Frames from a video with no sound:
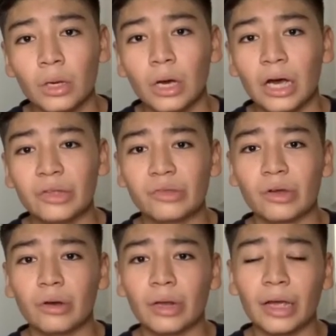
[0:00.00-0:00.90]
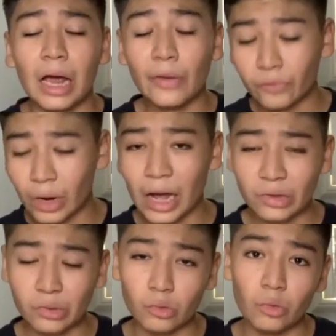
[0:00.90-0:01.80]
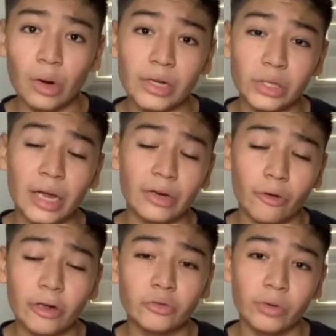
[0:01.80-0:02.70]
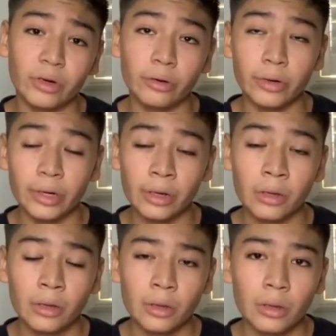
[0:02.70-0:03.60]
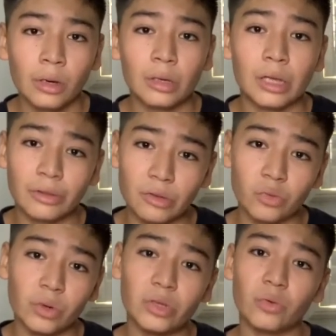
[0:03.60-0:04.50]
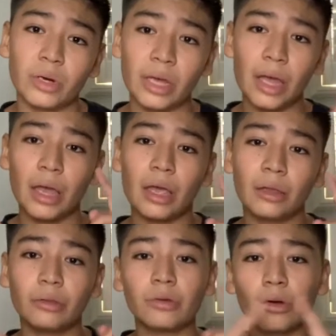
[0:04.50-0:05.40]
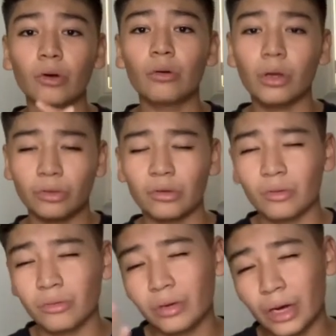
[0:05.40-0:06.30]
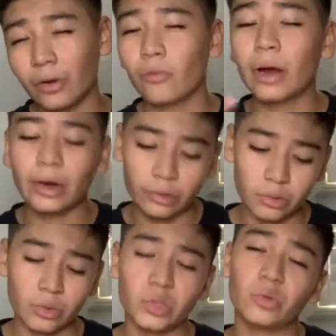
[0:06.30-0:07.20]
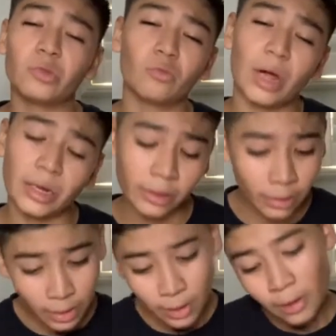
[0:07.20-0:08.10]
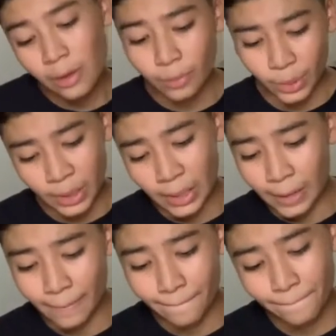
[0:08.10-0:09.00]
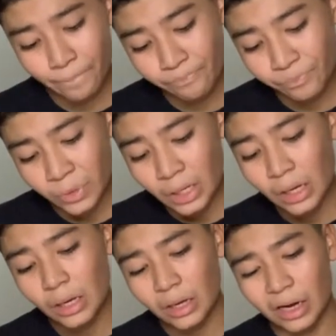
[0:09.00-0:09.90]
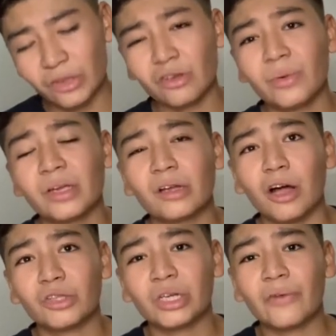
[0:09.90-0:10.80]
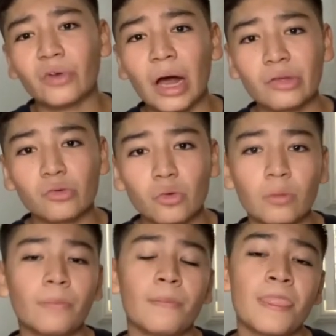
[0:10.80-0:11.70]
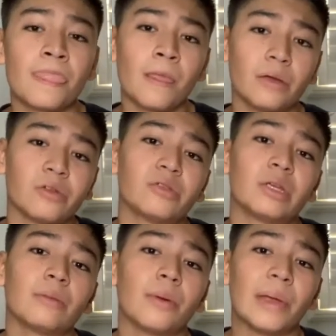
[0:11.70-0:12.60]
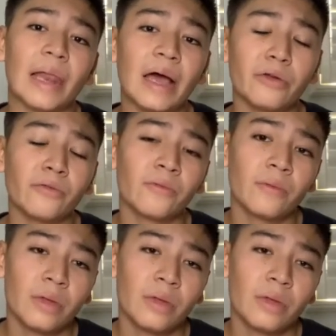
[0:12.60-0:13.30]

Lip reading: I started, like, after high school, I graduated already. Class of 2020, hey, let's go. Also, kind of whack, because 2020 is whack. But I started making content after high school. I started thinking about my life.